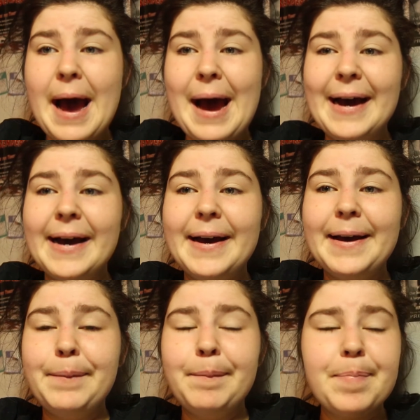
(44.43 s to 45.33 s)

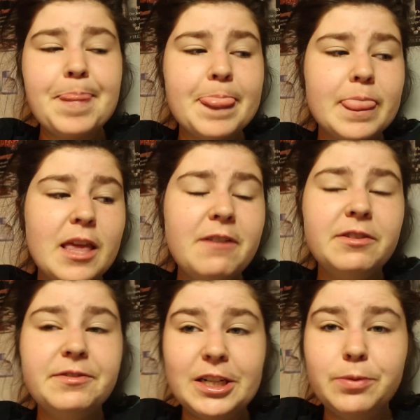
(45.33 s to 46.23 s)
Even
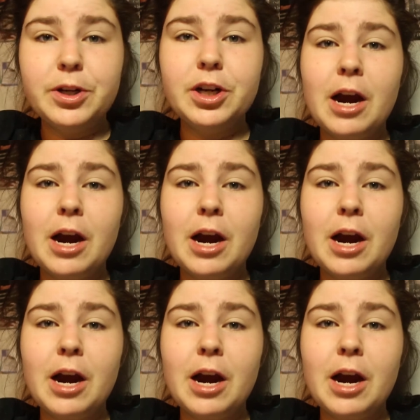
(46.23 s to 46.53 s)
if it did work,